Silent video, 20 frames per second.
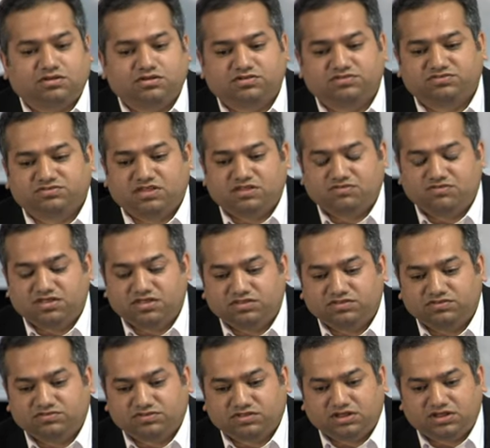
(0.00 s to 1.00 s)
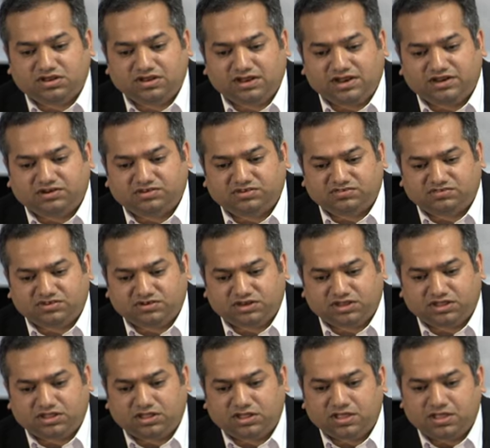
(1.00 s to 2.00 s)
savings in
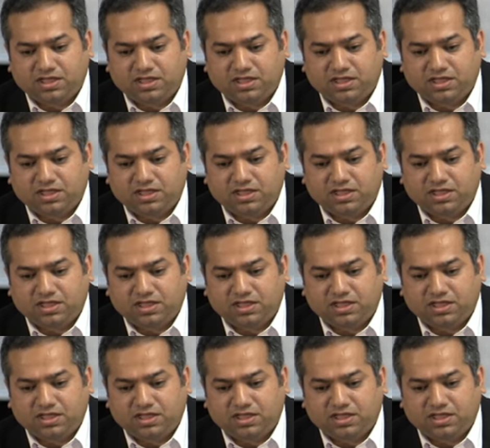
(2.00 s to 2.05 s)
electricity.